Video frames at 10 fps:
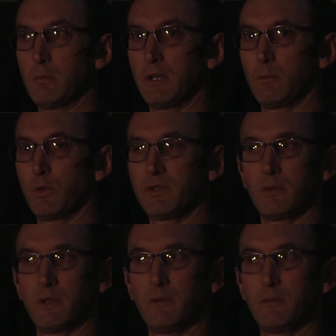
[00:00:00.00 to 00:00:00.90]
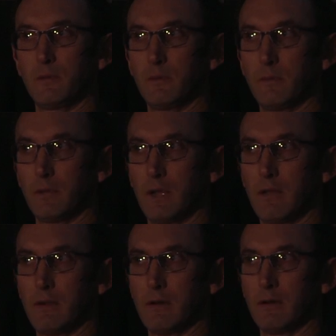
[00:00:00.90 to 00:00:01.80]
but was still useful for
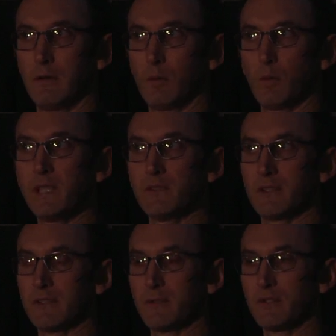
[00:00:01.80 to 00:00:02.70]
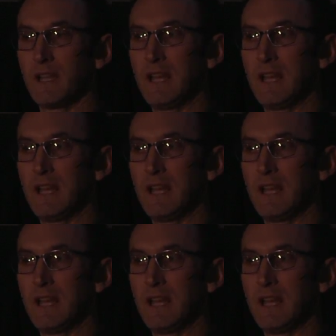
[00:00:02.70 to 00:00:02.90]
other reasons.